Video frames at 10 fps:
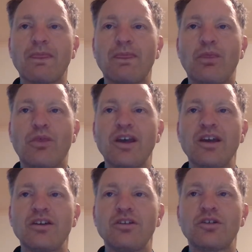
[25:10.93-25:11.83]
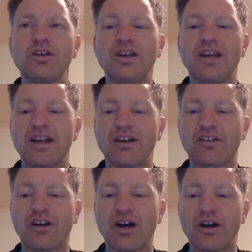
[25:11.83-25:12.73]
there you can get,
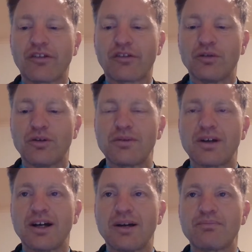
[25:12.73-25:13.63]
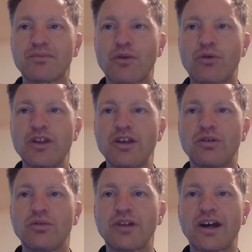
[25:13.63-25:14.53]
I saw a thing
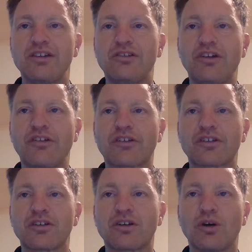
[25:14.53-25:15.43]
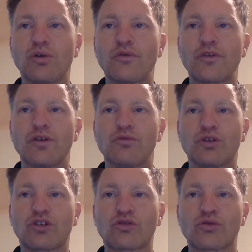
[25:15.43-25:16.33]
called a disc golf
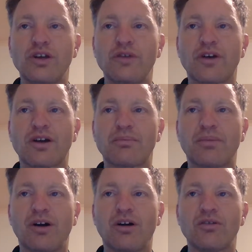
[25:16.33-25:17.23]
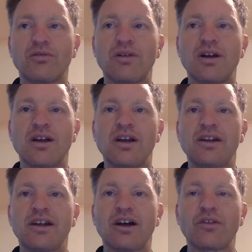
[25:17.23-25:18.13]
retriever pole.
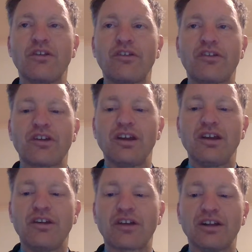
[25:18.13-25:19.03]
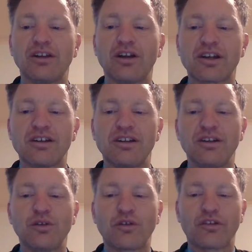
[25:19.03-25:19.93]
Now, this is like
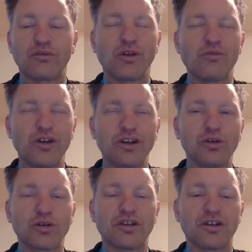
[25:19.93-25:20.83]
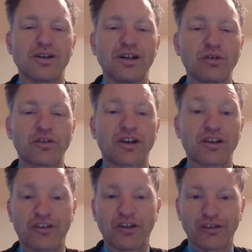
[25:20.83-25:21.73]
when you look at it, it looks like a
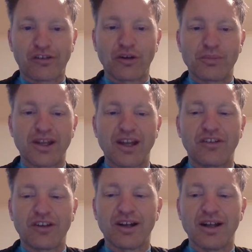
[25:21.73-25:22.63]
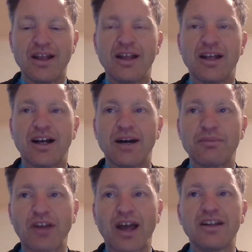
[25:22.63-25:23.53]
telescopic antenna.
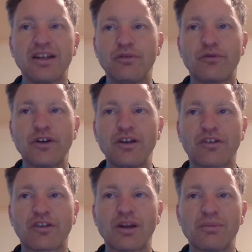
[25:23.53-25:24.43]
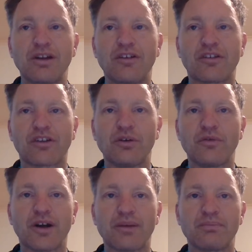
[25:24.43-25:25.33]
It's 18 feet, so that means it's
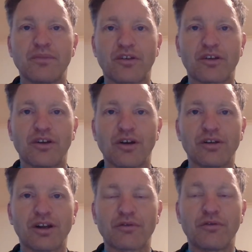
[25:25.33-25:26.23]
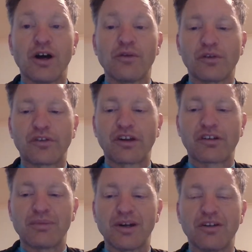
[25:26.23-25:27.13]
like 5 or
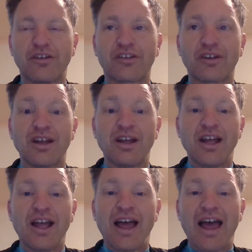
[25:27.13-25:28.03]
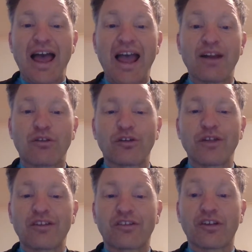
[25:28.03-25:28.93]
6 meters. And so
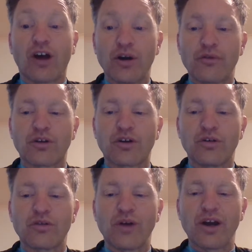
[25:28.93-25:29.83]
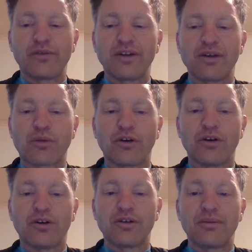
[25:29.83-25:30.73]
that's over a quarter wavelength
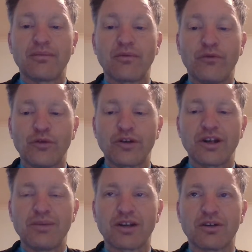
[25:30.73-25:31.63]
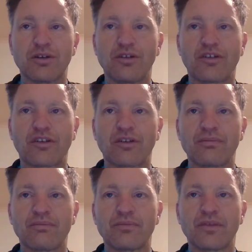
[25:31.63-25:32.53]
on 14 megahertz.
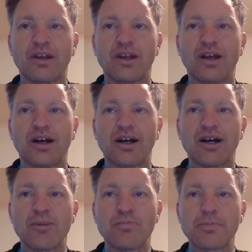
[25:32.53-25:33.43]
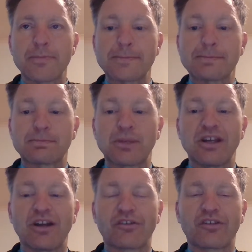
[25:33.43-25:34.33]
But
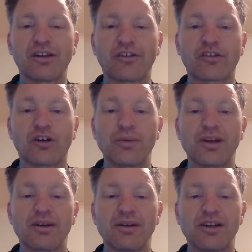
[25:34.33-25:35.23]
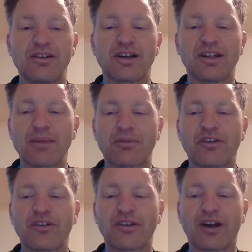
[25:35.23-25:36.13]
yeah, it's telescopic. It
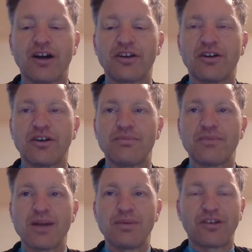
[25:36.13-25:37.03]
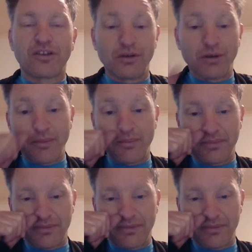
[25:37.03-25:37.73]
collapses, I don't know, maybe to